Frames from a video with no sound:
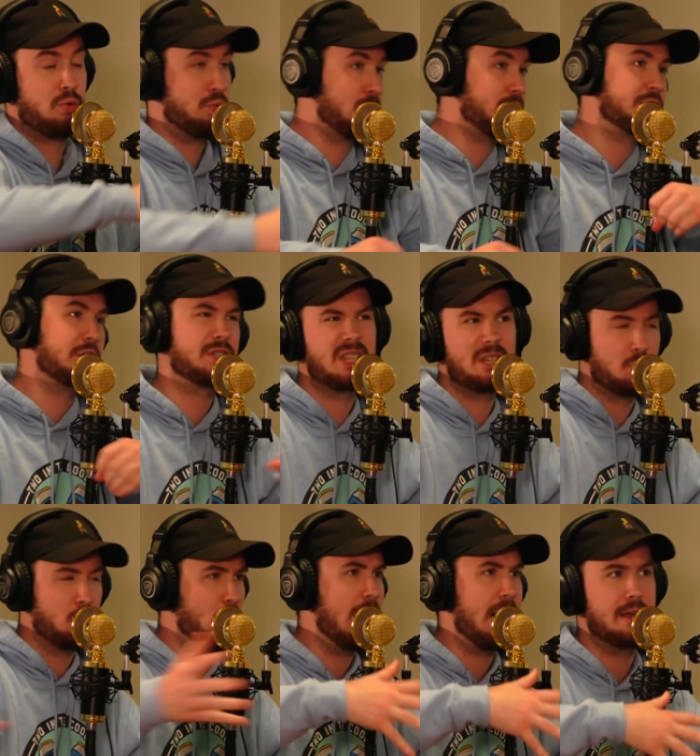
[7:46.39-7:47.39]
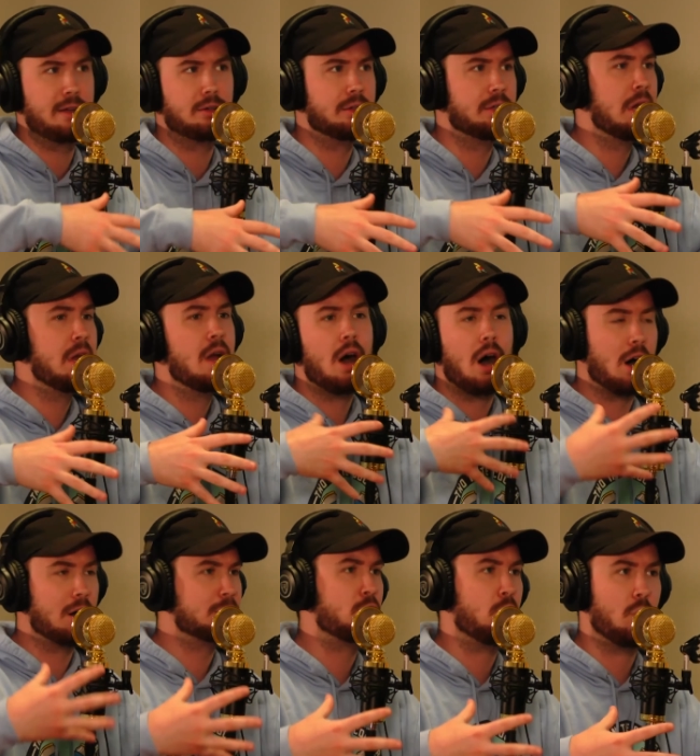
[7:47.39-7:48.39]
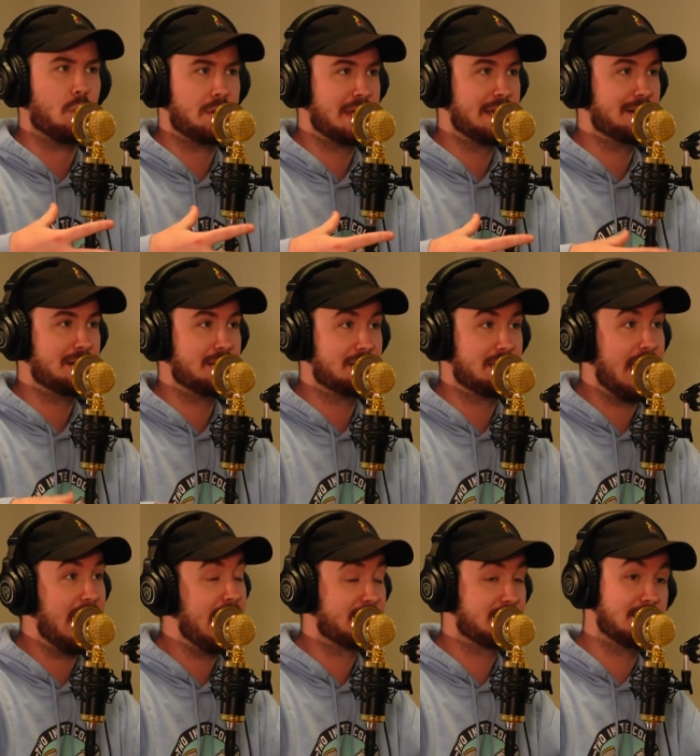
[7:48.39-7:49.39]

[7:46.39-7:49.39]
just these wild uncoordinated attacks,